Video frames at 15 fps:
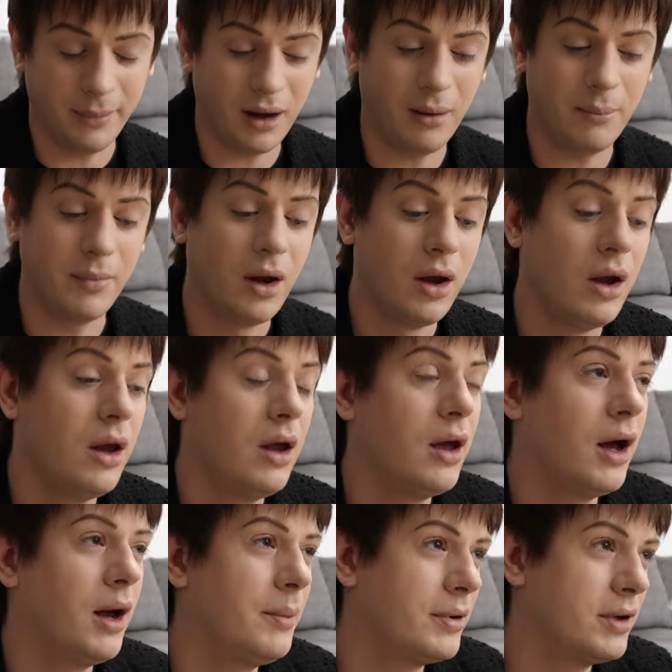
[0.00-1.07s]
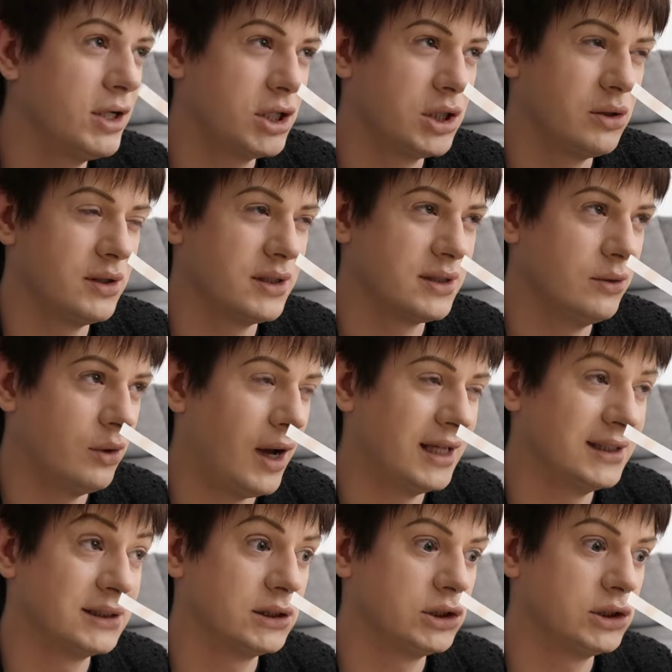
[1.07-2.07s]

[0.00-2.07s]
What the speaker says: but I'm pretty sure it's not as